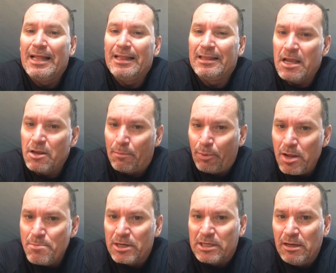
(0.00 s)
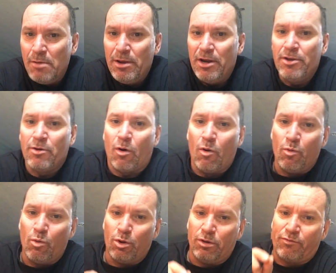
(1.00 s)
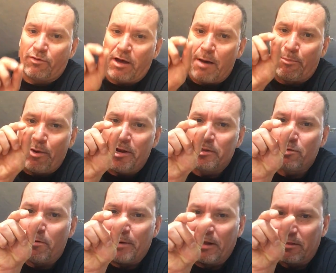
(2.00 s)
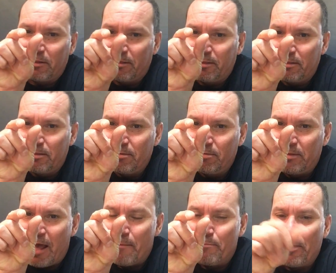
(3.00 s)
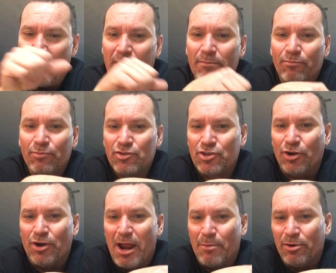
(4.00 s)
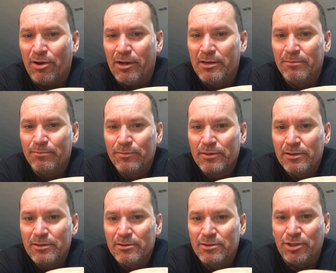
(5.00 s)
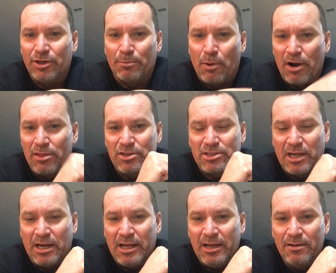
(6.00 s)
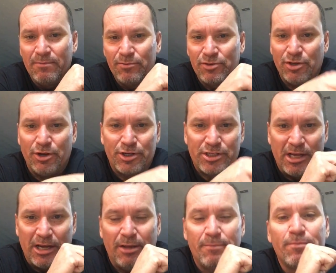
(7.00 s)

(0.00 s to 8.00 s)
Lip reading: Then you're pretty much limiting your own world of capoeira to about that big, to your neighborhood, to your part of the city, to your city.